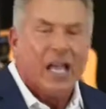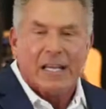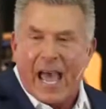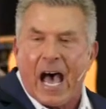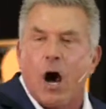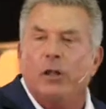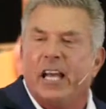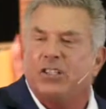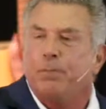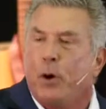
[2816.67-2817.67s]
now
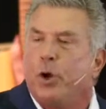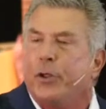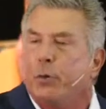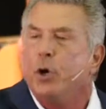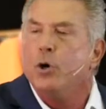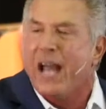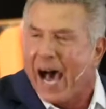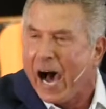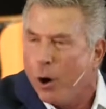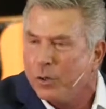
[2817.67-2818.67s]
let's pull the root
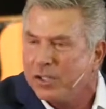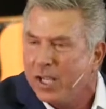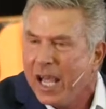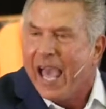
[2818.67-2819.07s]
out